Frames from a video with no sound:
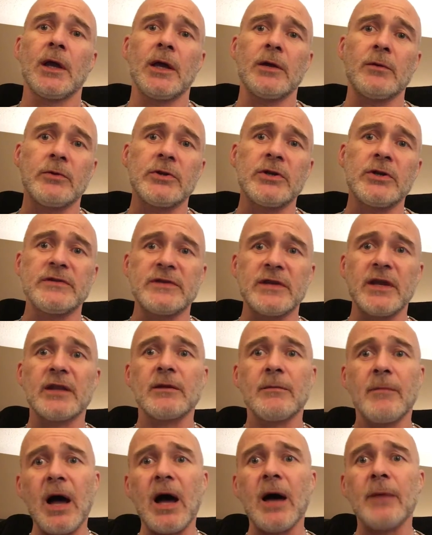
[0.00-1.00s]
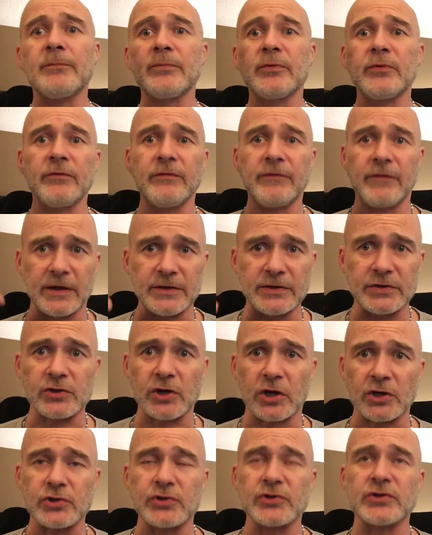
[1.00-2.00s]
And when you dig them up, you find
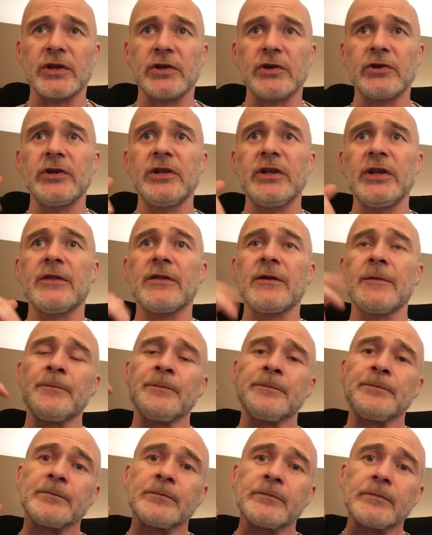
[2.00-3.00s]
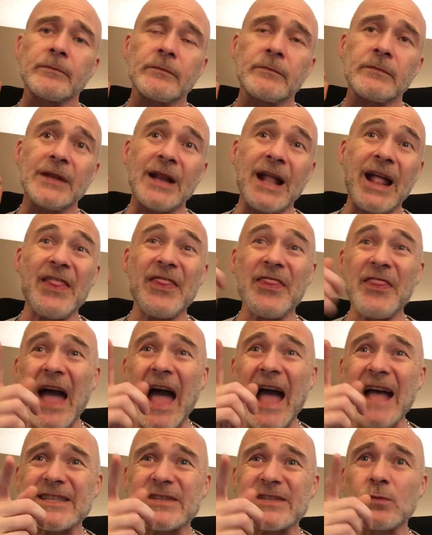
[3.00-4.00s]
structures underneath.
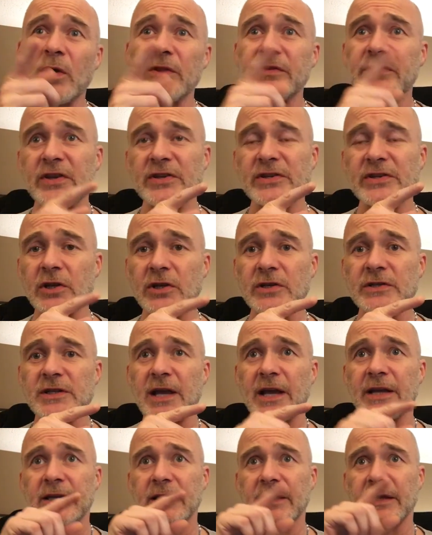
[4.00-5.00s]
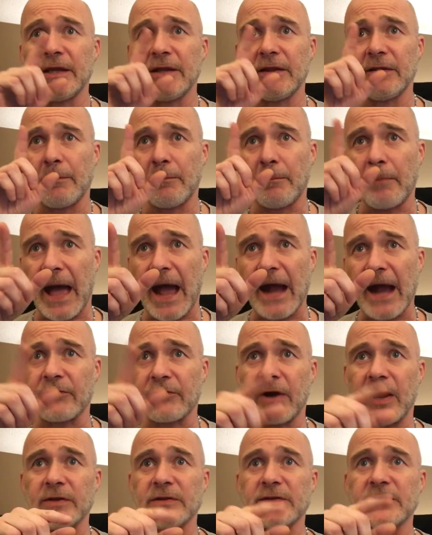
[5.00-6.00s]
That's what this looks like in the
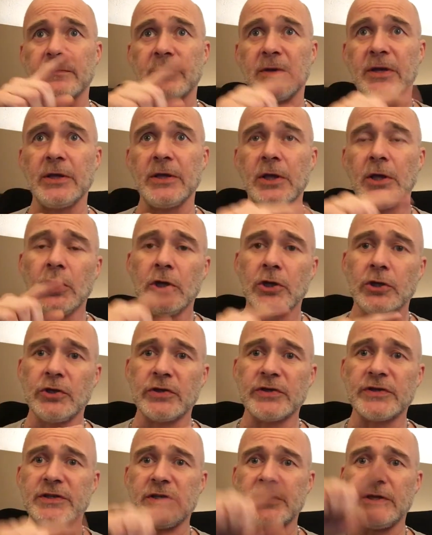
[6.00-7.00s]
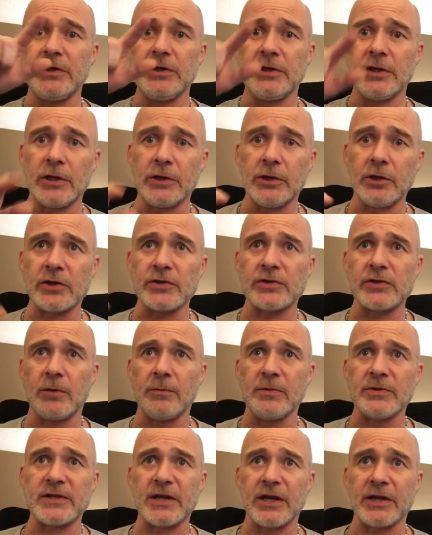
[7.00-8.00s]
background to me. You see, it looks
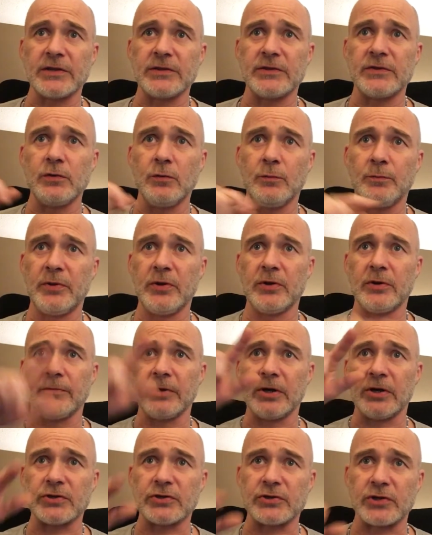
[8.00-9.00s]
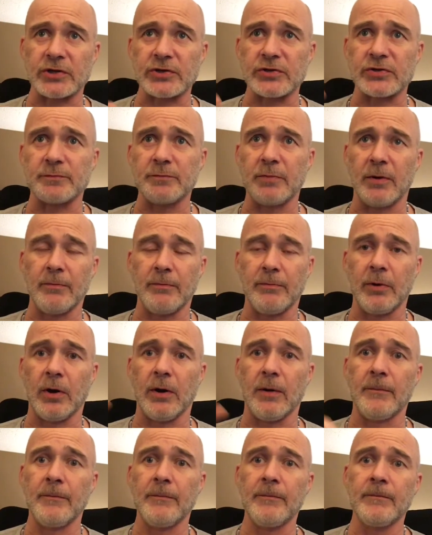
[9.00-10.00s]
almost like two pyramidal structures. Boom,
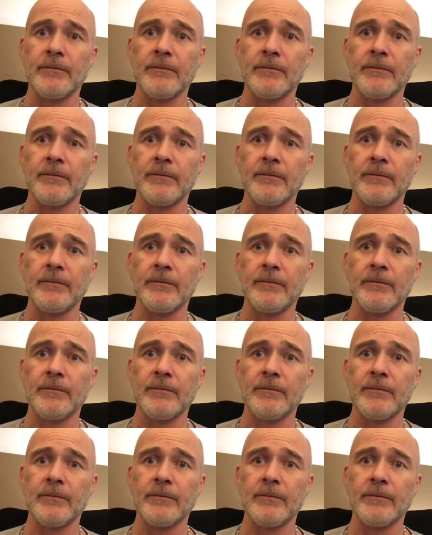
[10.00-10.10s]
boom.